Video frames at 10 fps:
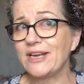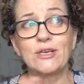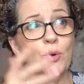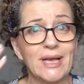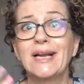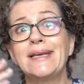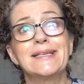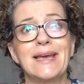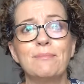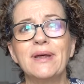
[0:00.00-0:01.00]
quickly in
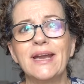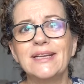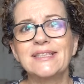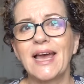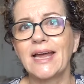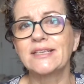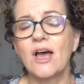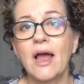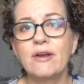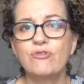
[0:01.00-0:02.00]
10 minutes. And
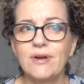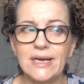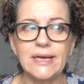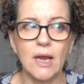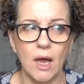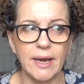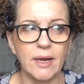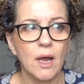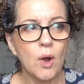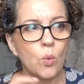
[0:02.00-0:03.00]
I really
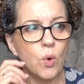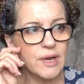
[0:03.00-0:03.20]
like what